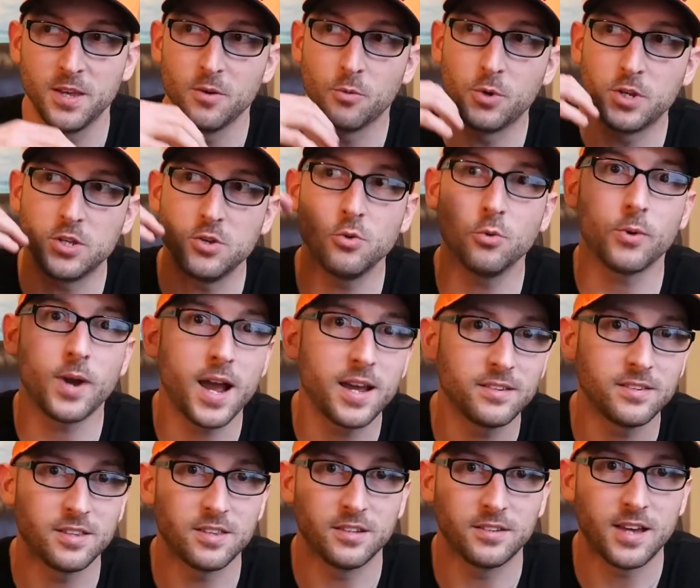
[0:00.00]
When you
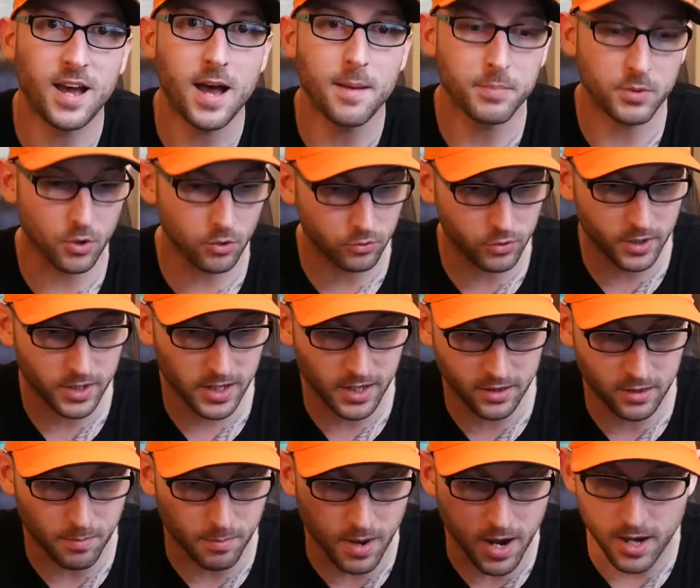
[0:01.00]
rise to the top, you're looking
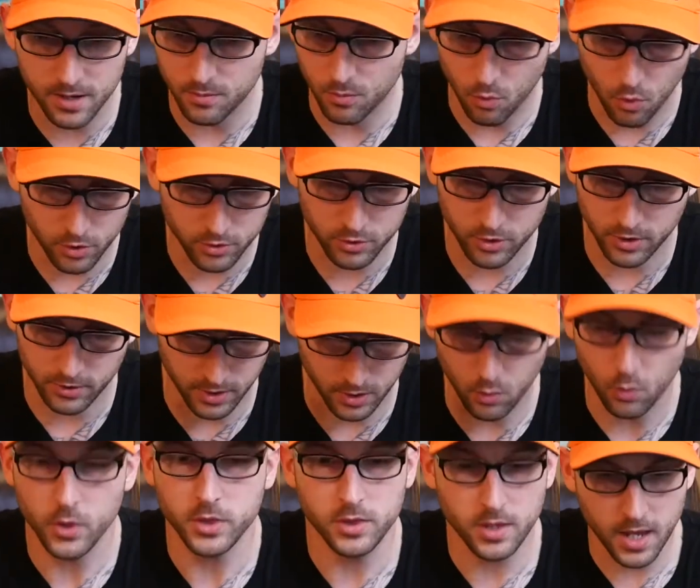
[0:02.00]
at the bottom wondering, like,
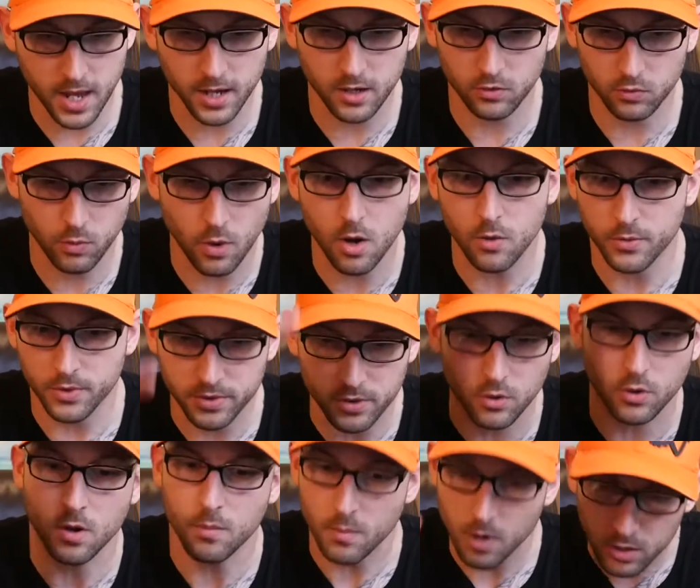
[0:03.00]
what the heck is wrong with
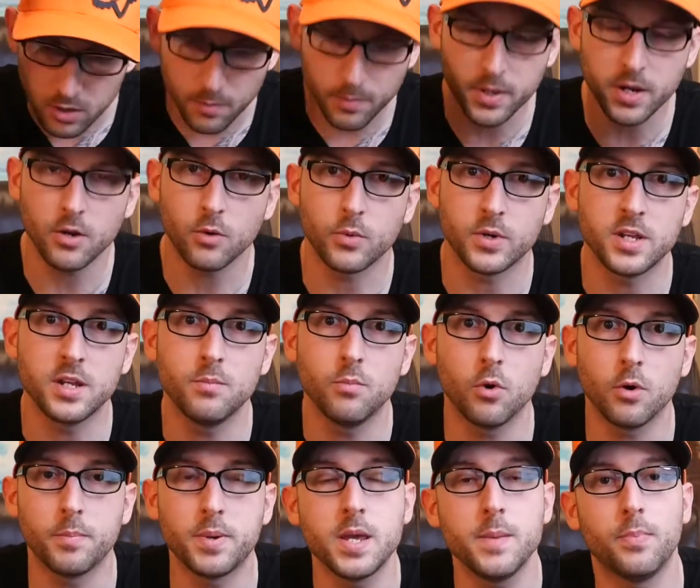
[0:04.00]
you? Come on up here. We need
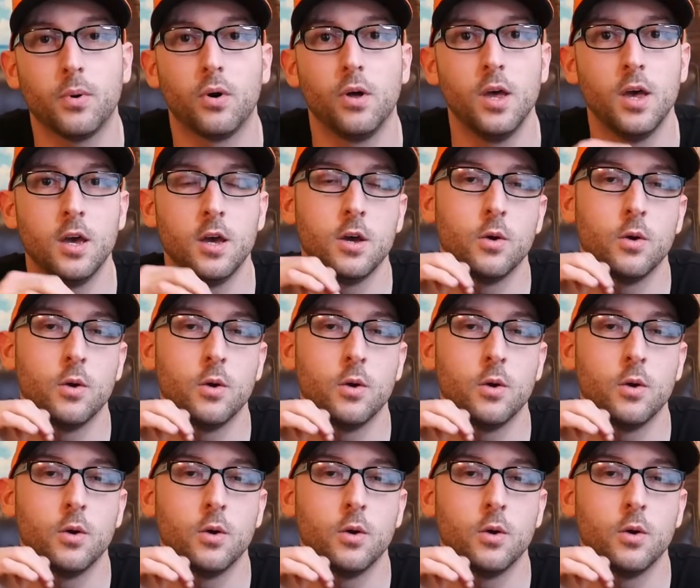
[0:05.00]
more people.